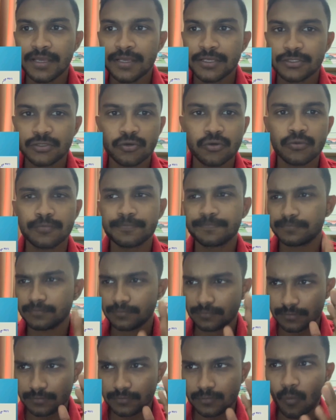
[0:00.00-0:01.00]
So
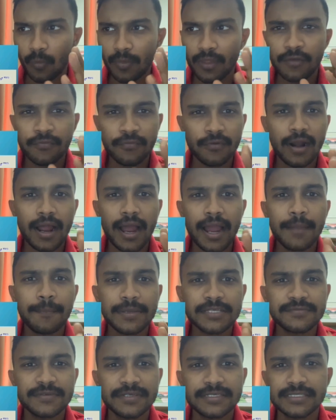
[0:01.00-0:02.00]
for a high
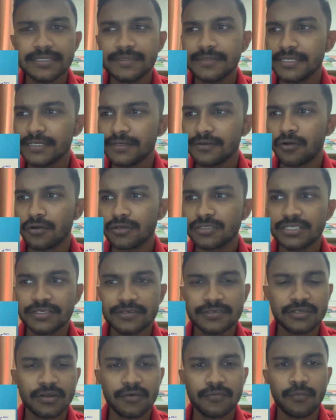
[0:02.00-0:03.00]
pass filter, it will
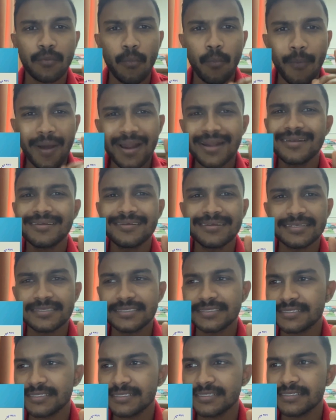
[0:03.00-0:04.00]
consist of one
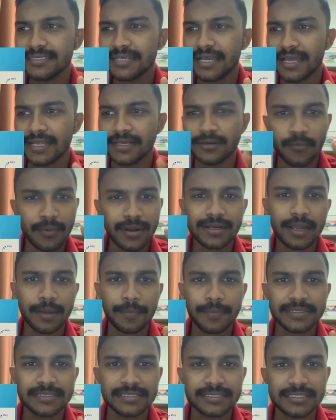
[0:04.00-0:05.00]
resistor and one
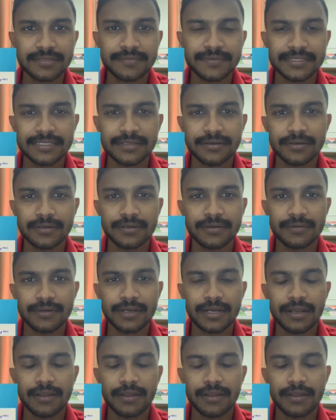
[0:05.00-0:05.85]
capacitor with a